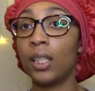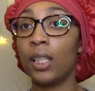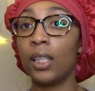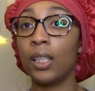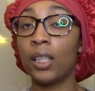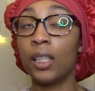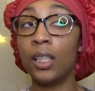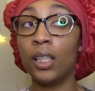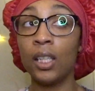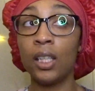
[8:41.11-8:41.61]

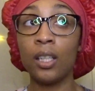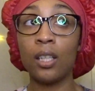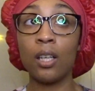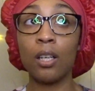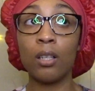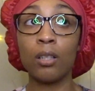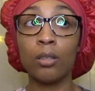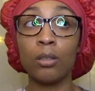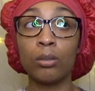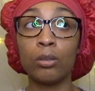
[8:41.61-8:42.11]
And Ken
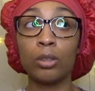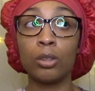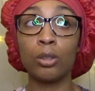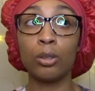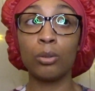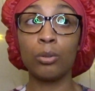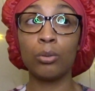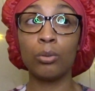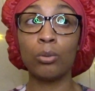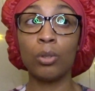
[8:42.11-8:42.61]
goes
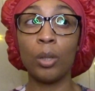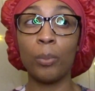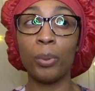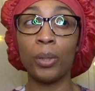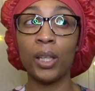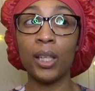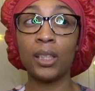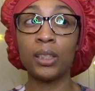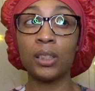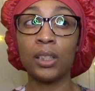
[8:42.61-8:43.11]
to a
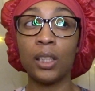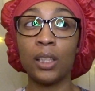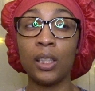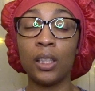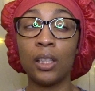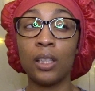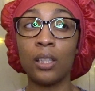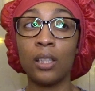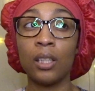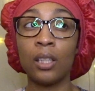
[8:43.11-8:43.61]
place
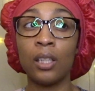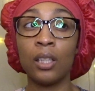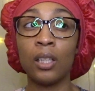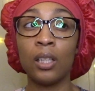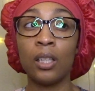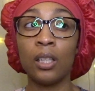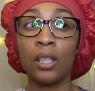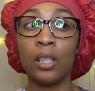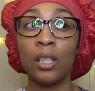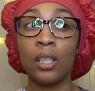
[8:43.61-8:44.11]
in
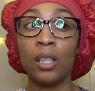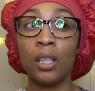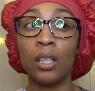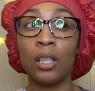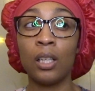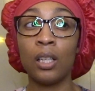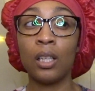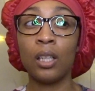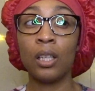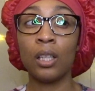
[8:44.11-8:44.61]

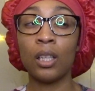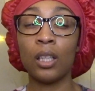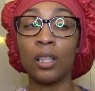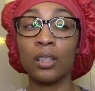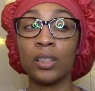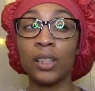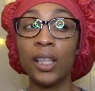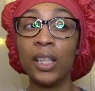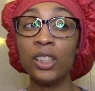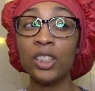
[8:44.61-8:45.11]

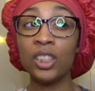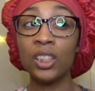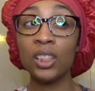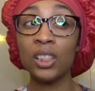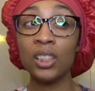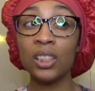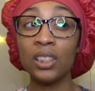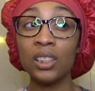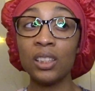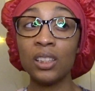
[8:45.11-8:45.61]
Los
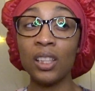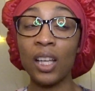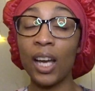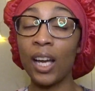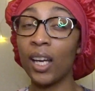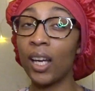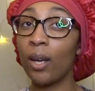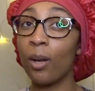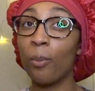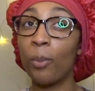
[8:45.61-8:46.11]
Angeles,
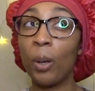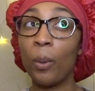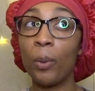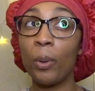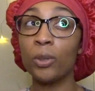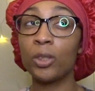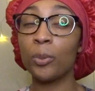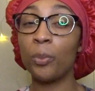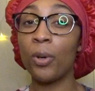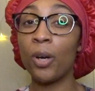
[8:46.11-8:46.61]
I can't remember,
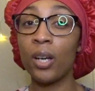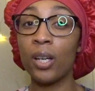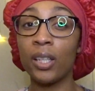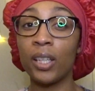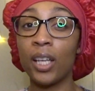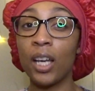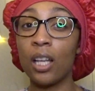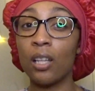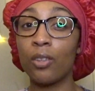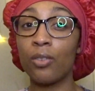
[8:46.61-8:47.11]
it was a part of
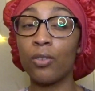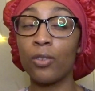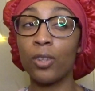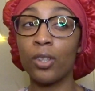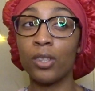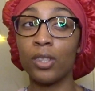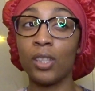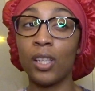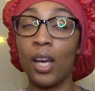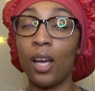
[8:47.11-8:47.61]

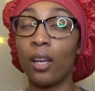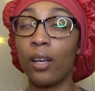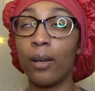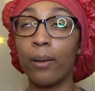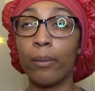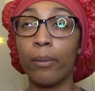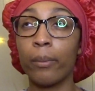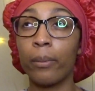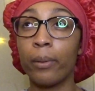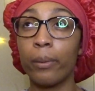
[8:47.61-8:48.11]
California, I
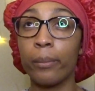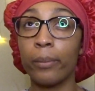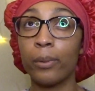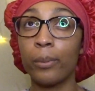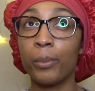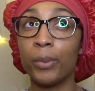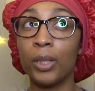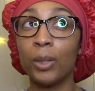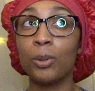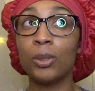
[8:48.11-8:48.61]
can't remember,
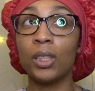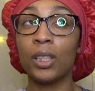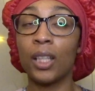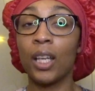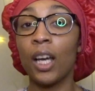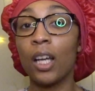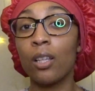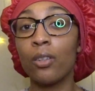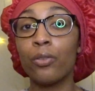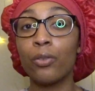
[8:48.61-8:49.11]
but it was in
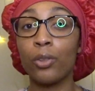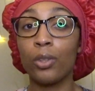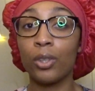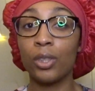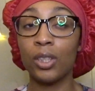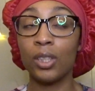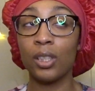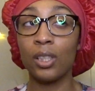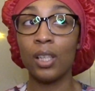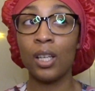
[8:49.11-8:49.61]

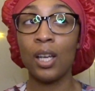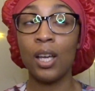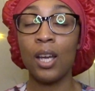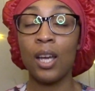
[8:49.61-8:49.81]
California.